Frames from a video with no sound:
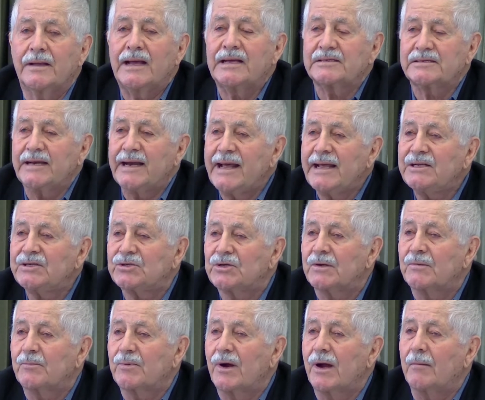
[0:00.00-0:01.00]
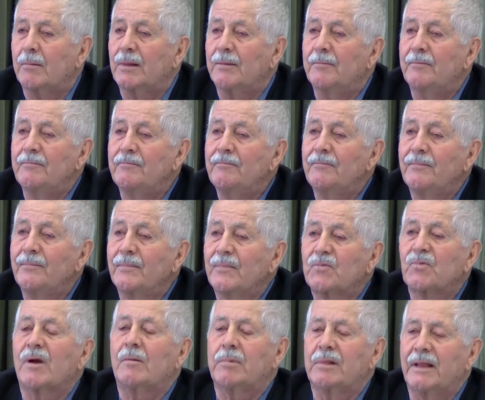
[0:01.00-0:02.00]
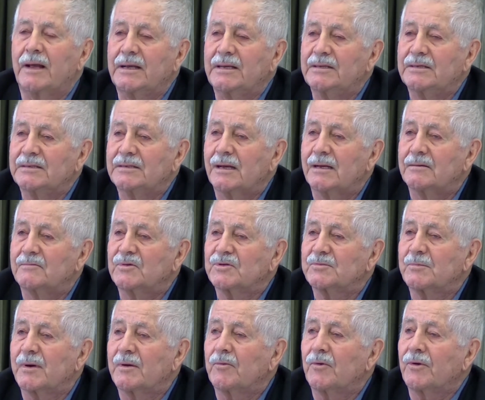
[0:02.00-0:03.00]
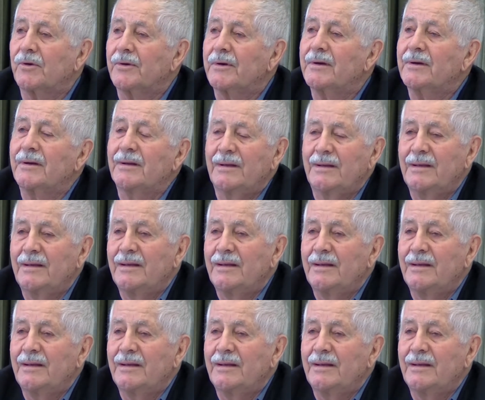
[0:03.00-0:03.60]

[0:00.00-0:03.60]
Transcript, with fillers: has an engine problem. Trouble, I, that was my word.